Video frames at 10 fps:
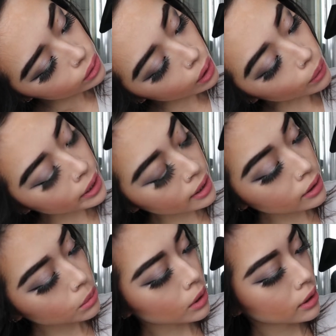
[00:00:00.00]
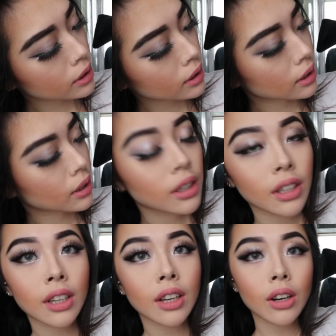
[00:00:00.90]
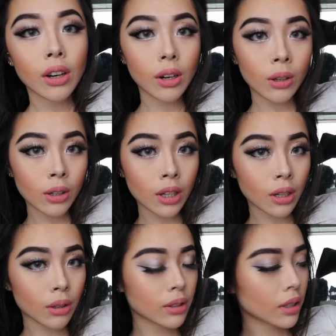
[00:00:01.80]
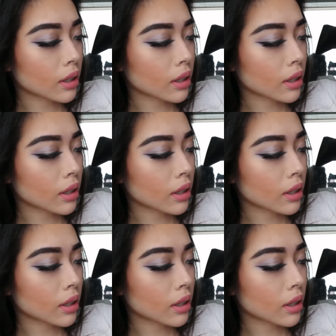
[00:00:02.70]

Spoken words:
Oh wait, this one's the hot or cold